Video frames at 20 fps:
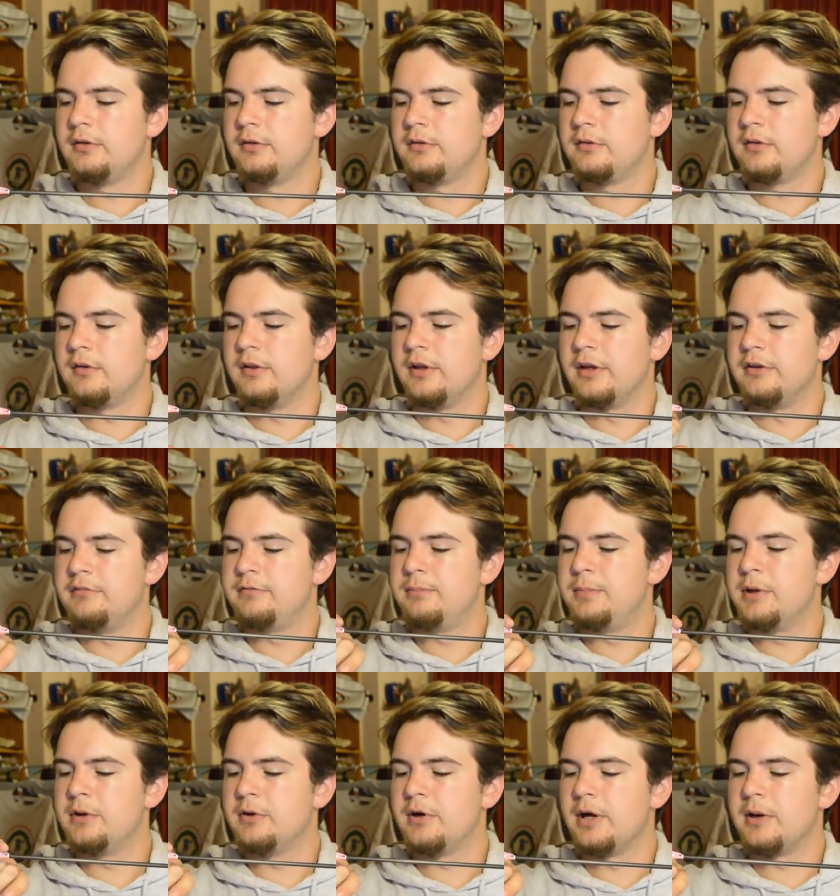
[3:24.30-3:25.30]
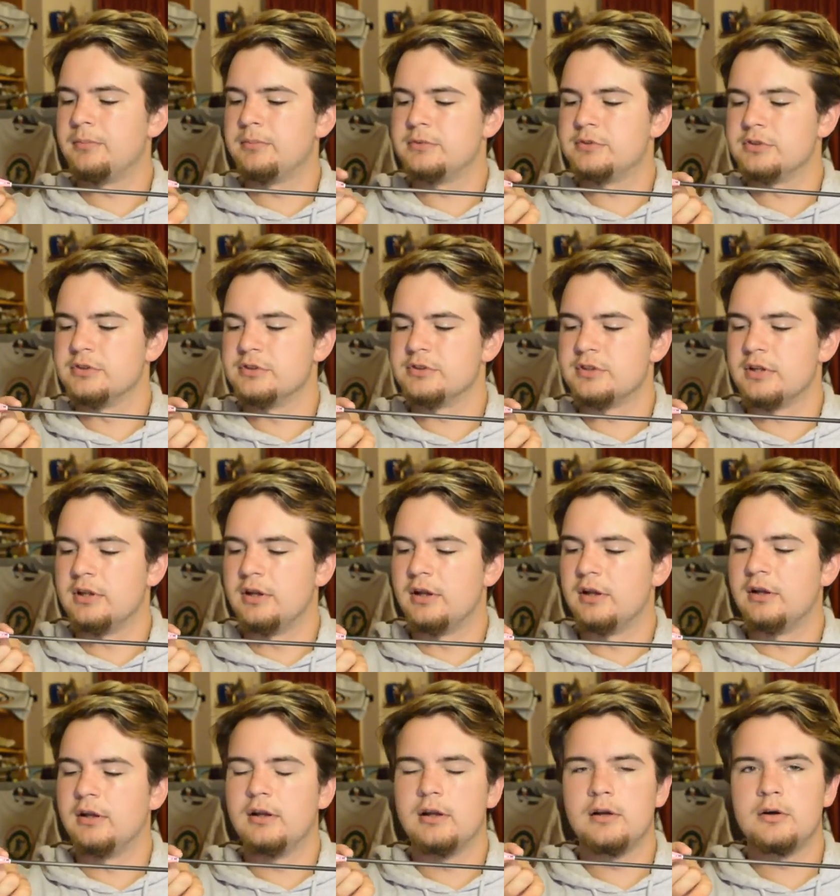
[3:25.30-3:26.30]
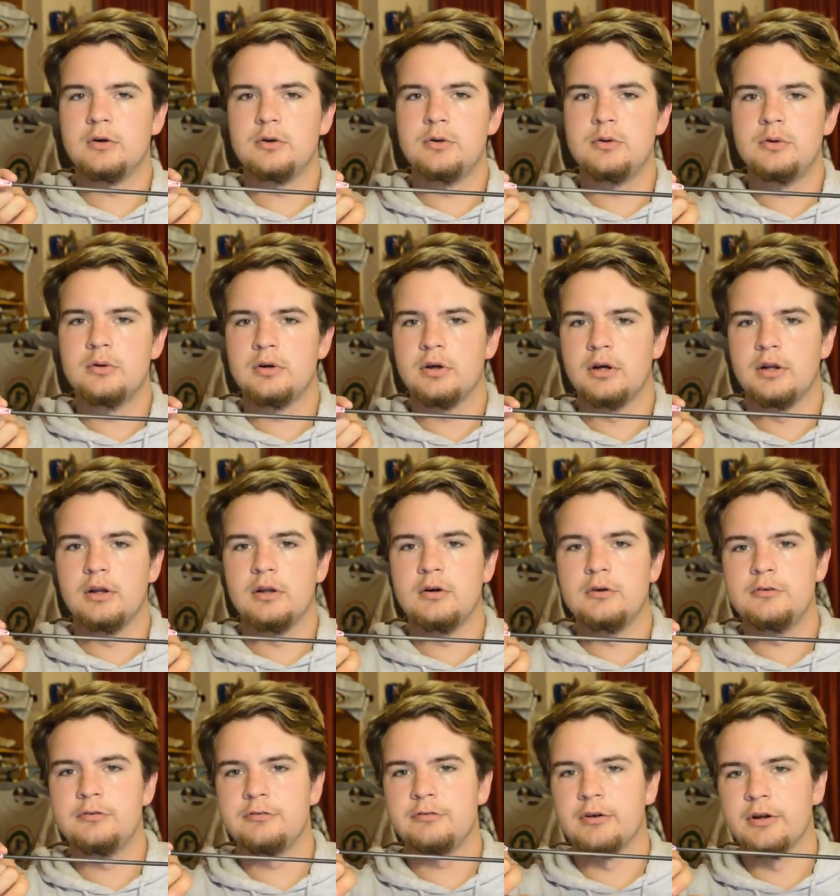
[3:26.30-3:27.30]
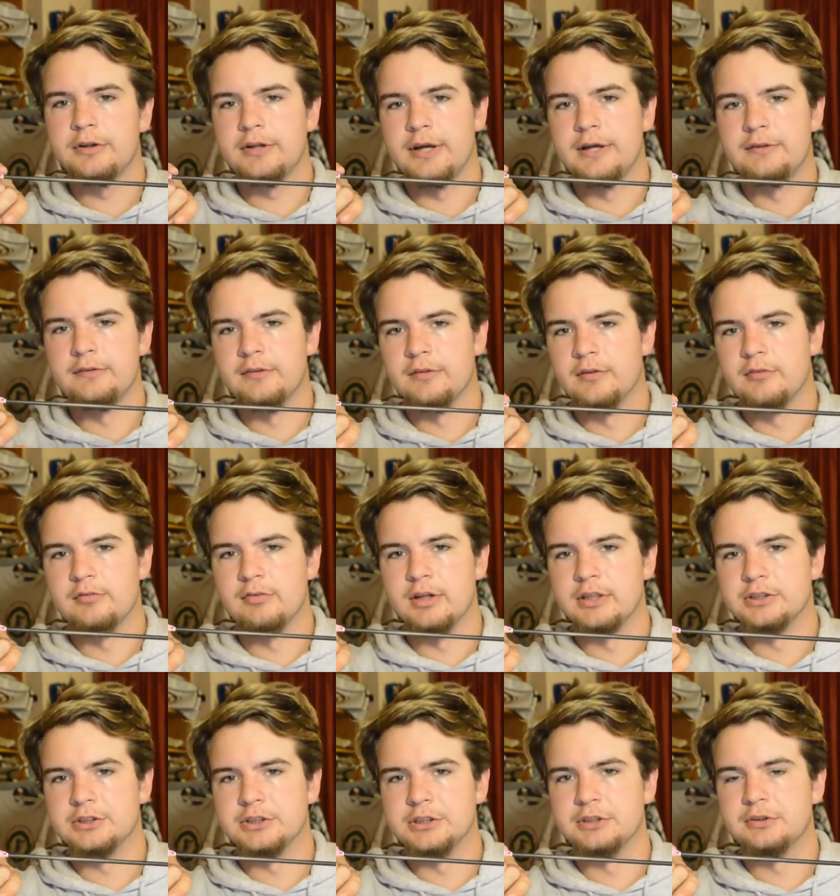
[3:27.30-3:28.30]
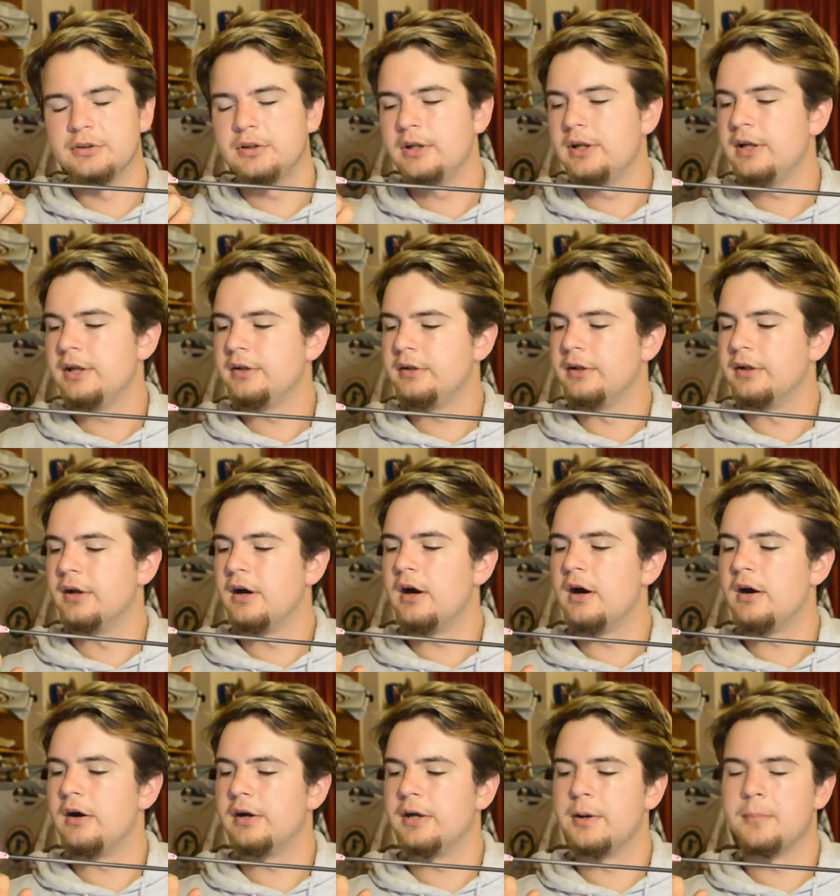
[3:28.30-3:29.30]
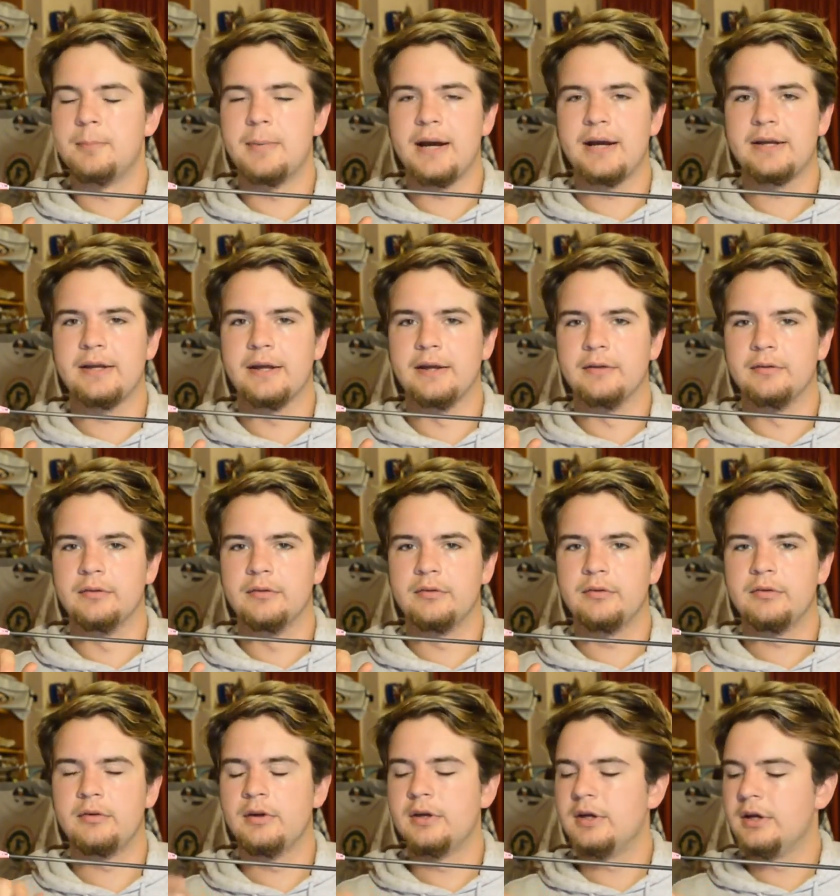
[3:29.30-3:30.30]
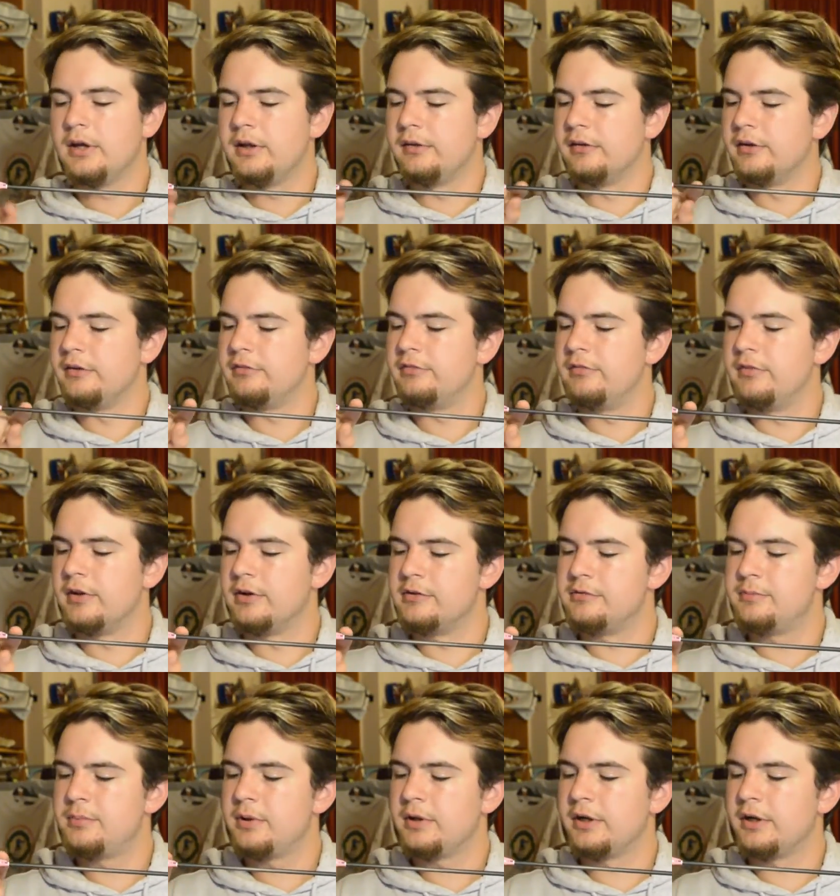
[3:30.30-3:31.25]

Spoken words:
So they've built up so it's a low front end of the fletching and a higher back end, and they've